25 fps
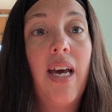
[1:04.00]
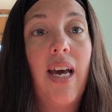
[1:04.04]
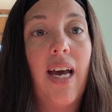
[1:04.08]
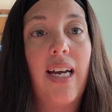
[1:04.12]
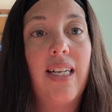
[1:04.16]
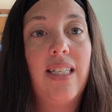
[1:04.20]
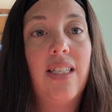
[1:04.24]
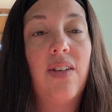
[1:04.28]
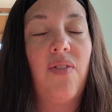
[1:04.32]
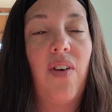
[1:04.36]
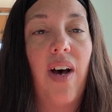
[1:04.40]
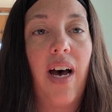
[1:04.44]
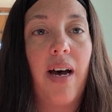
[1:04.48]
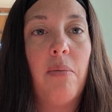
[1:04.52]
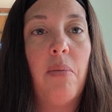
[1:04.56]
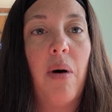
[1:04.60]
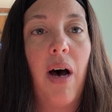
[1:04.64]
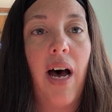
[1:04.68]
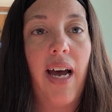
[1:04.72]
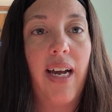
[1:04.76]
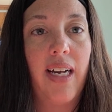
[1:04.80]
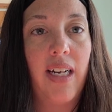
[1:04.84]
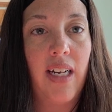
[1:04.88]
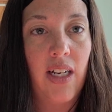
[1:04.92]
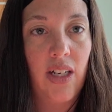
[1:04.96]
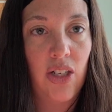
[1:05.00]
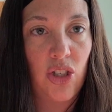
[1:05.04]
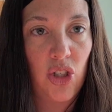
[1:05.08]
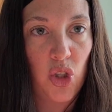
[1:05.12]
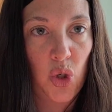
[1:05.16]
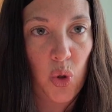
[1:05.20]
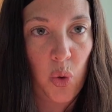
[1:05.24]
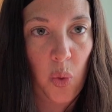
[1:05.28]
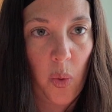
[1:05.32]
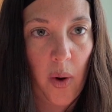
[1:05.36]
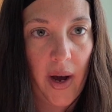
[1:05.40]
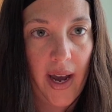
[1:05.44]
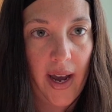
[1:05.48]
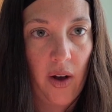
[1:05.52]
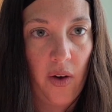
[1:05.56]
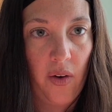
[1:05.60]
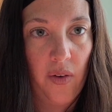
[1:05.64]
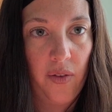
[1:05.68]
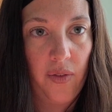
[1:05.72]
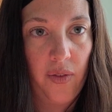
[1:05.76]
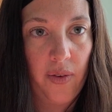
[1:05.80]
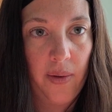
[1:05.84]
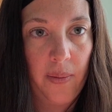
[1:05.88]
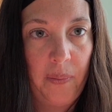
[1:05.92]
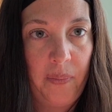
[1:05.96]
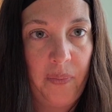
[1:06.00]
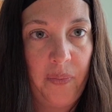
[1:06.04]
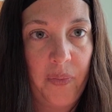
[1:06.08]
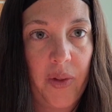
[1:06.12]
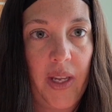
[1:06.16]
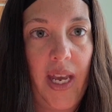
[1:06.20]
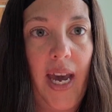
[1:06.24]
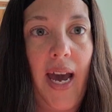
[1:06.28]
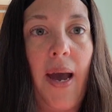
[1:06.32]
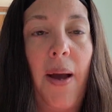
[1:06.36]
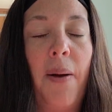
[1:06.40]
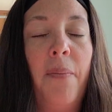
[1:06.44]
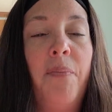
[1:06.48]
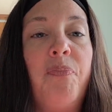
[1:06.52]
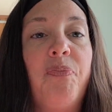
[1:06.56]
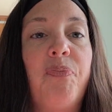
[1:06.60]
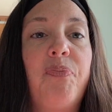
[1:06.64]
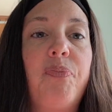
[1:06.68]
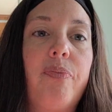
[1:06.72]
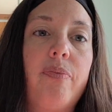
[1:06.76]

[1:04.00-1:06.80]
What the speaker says: and divide by 12, okay?